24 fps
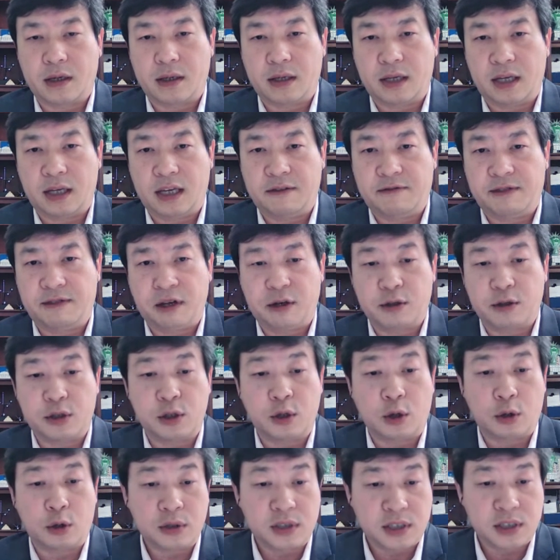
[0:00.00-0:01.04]
If there's
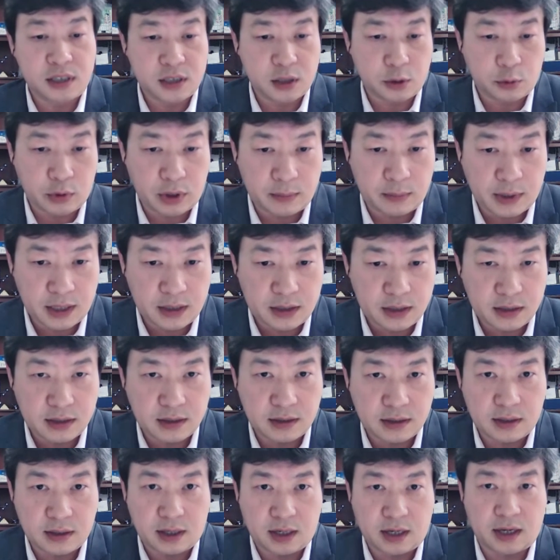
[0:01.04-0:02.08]
no such agreement,
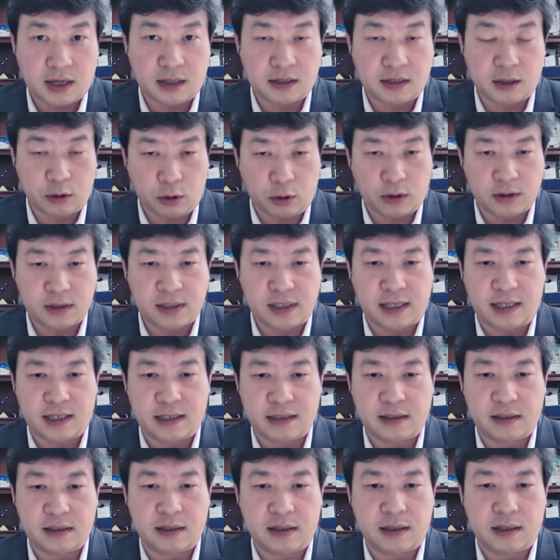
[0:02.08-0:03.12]
the law
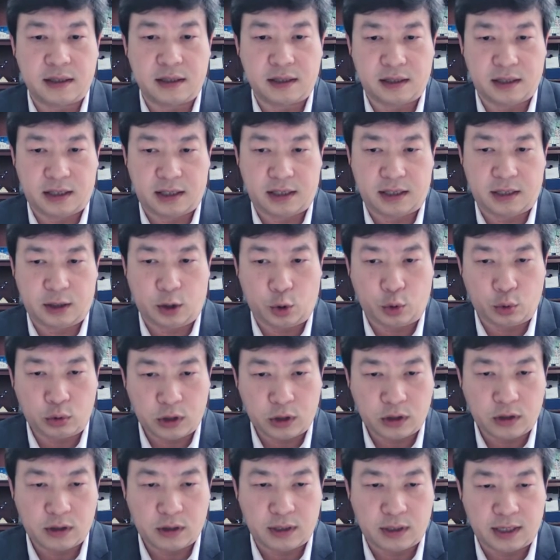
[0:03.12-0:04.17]
says the
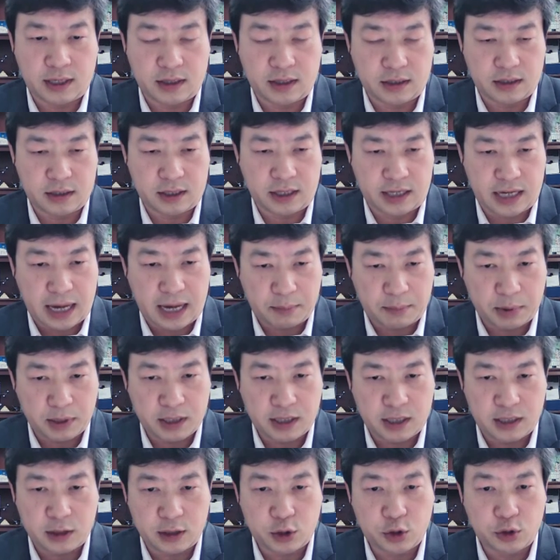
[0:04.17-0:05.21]
owner and the
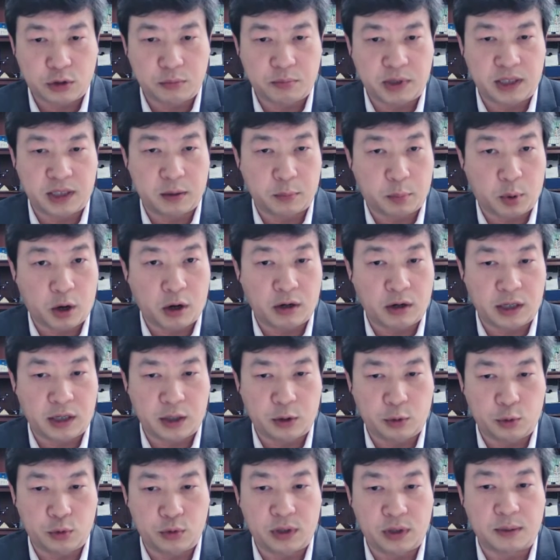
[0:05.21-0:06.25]
applicant should be the party
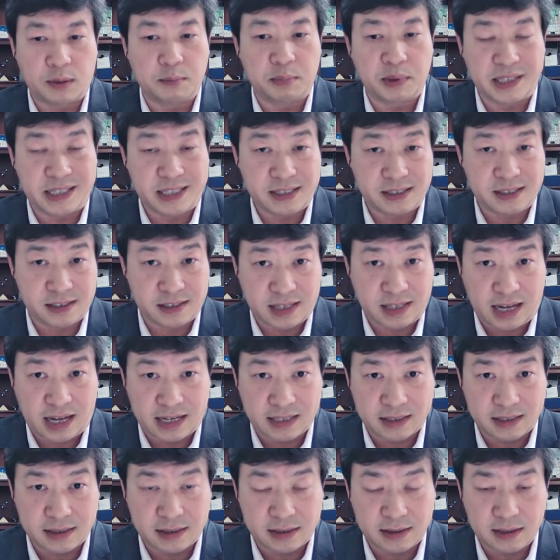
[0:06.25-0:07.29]
who completes the
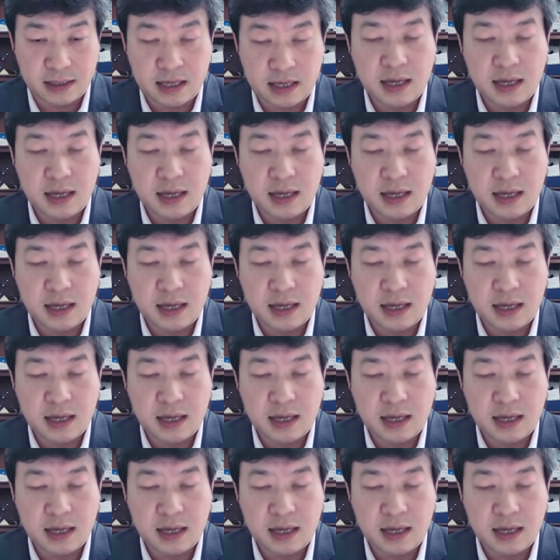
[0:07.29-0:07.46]
task.